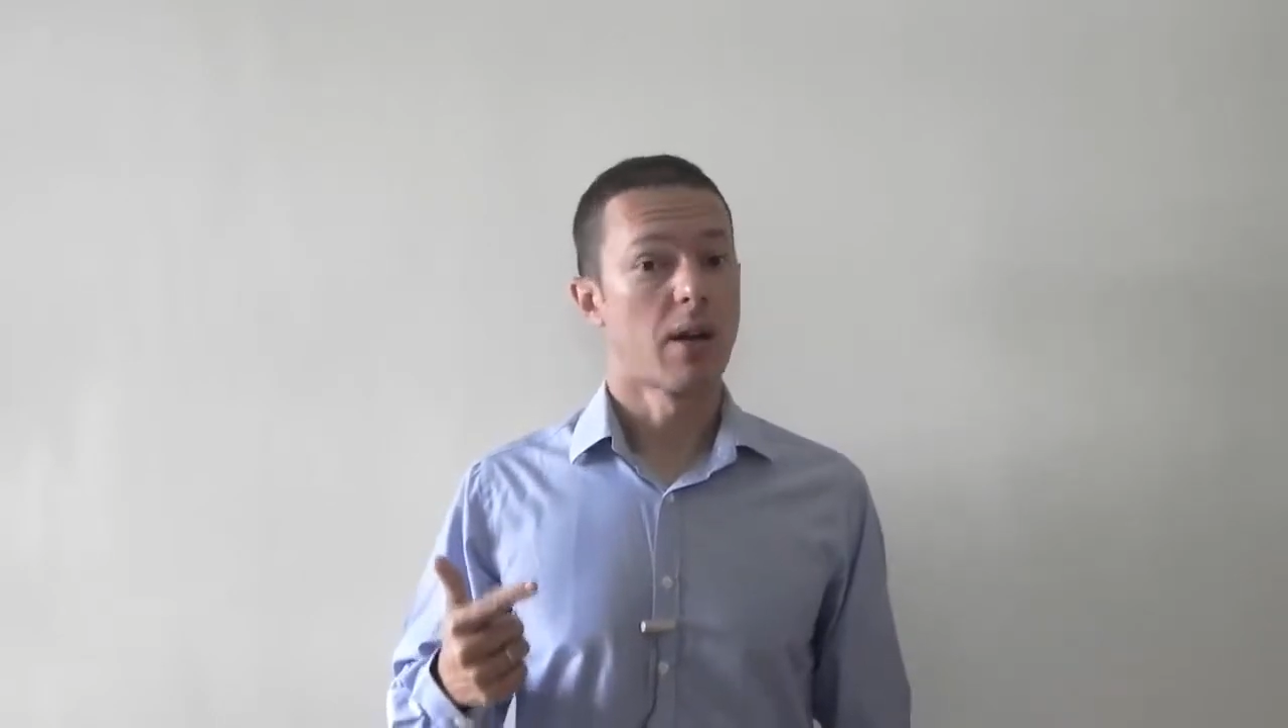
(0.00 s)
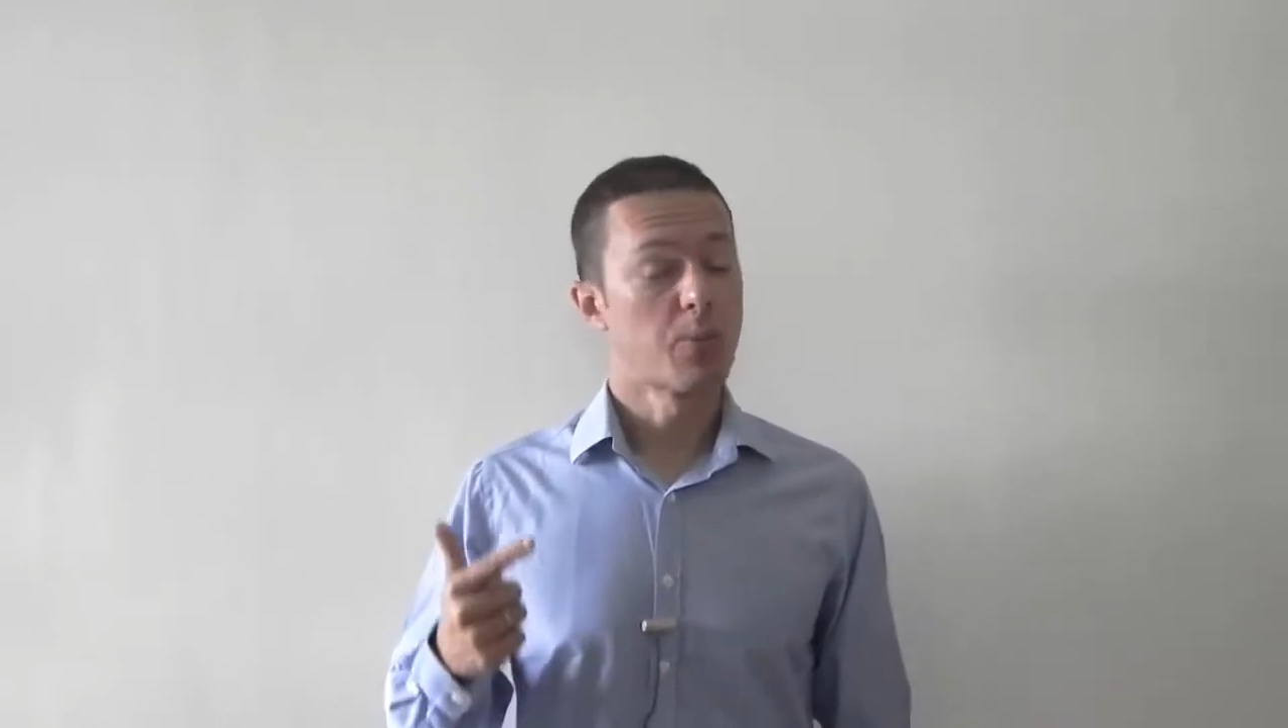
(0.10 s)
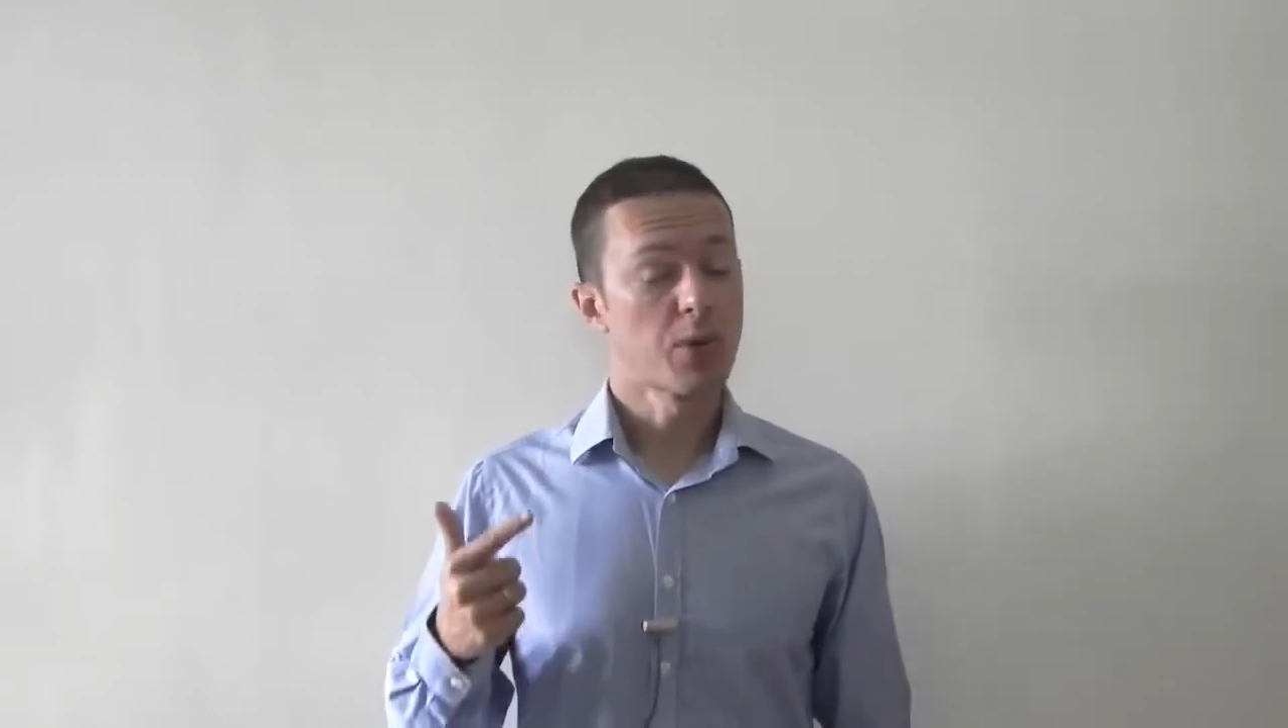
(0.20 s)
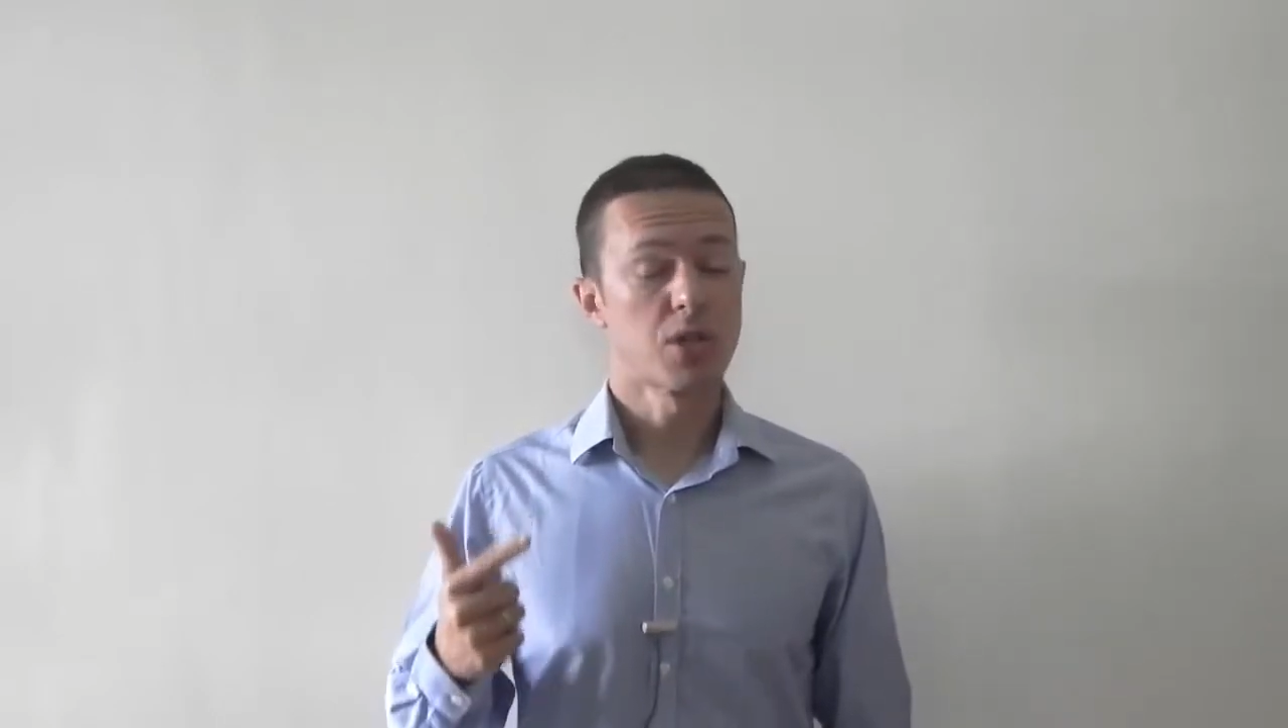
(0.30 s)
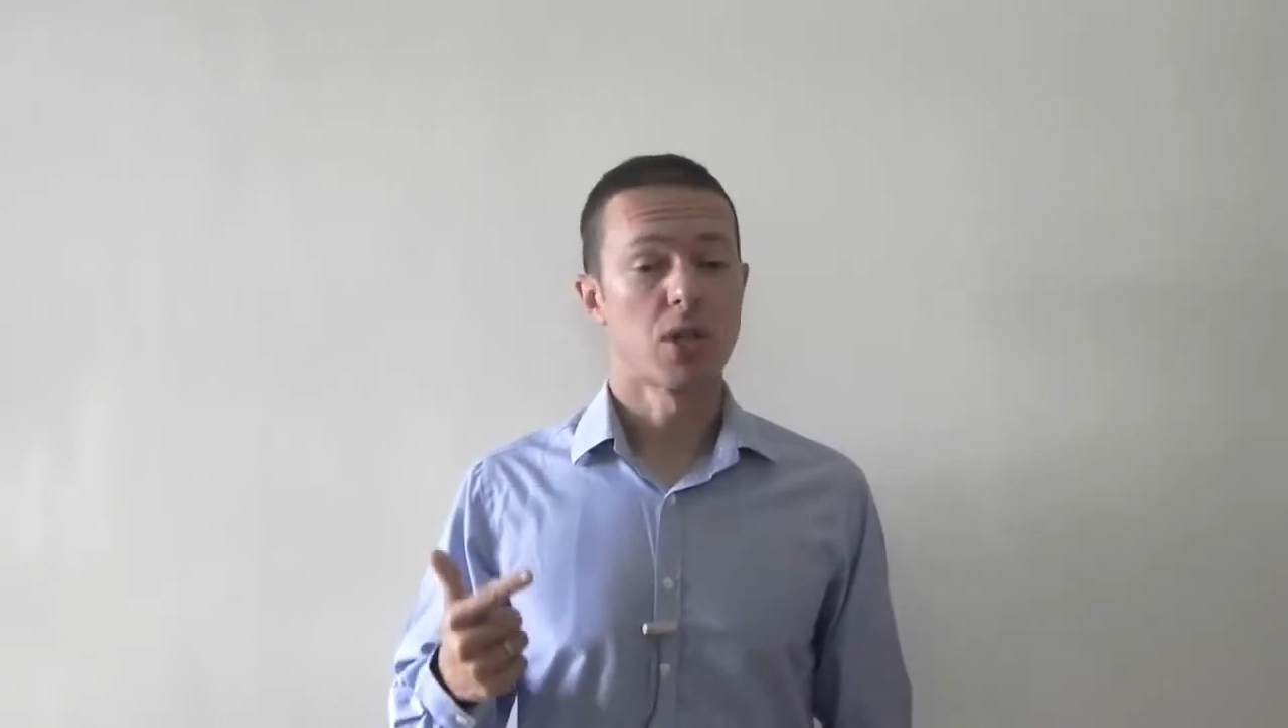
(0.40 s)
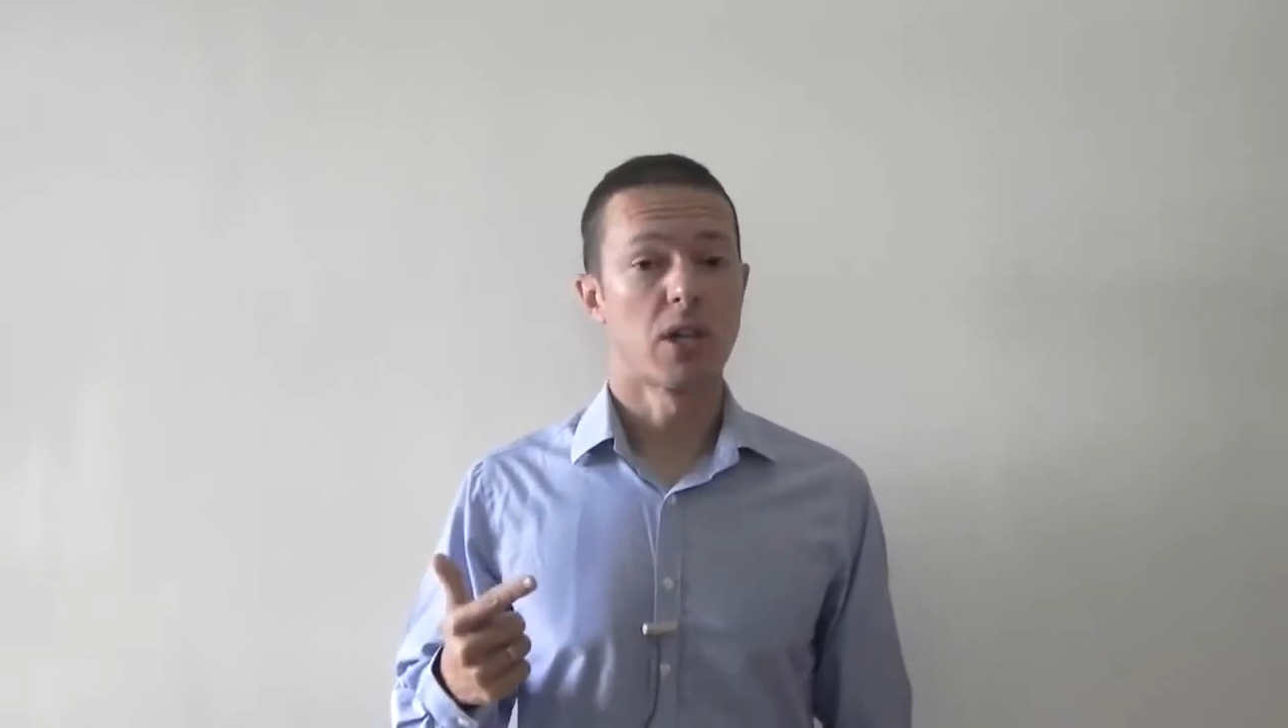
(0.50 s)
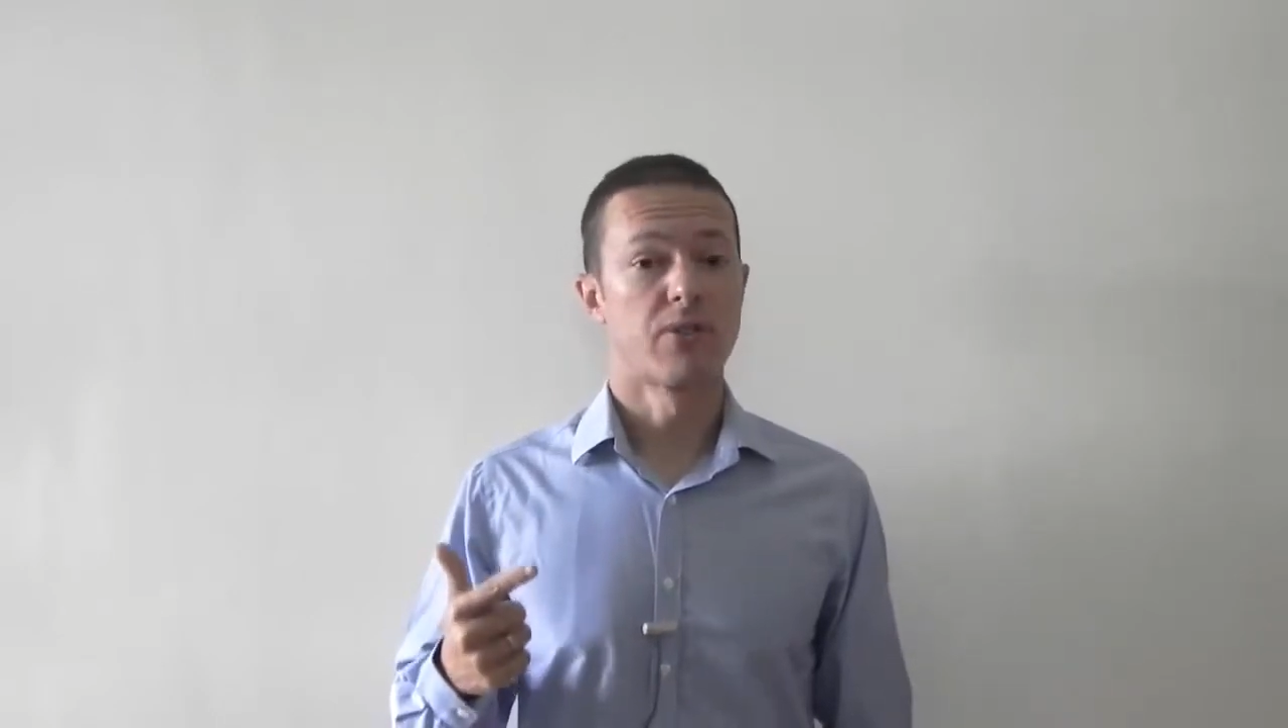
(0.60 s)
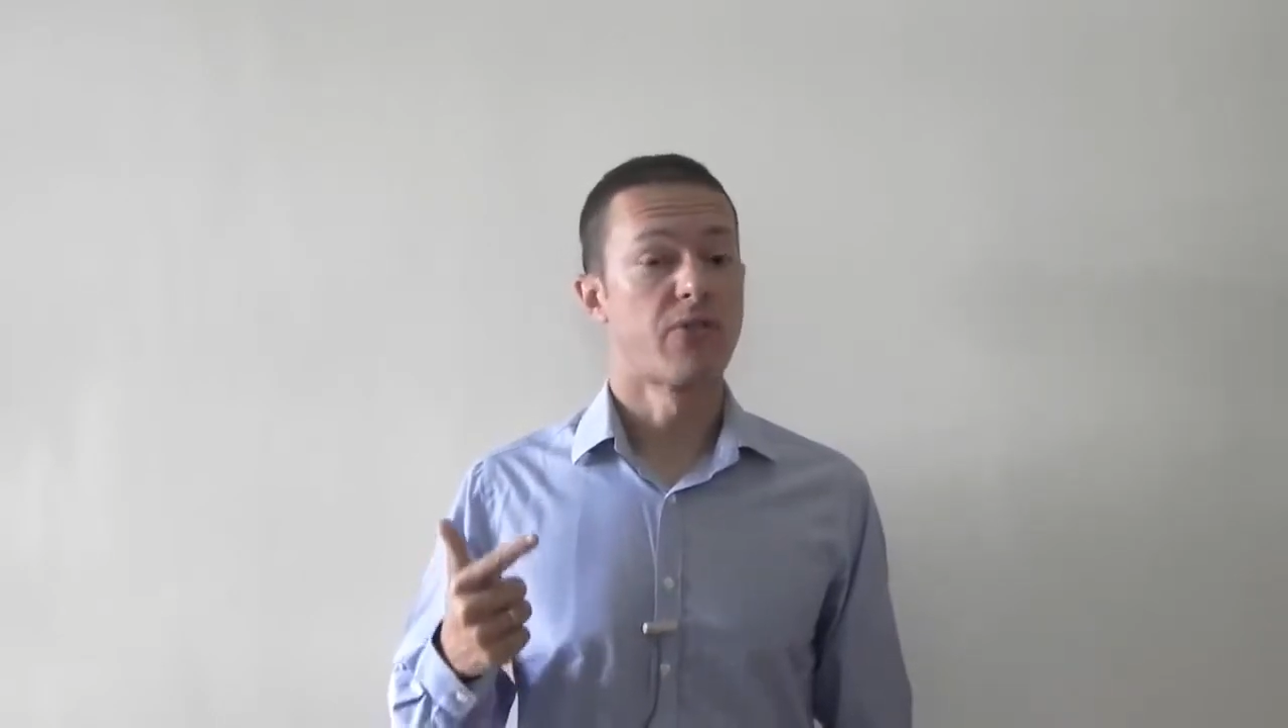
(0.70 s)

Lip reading: appreciate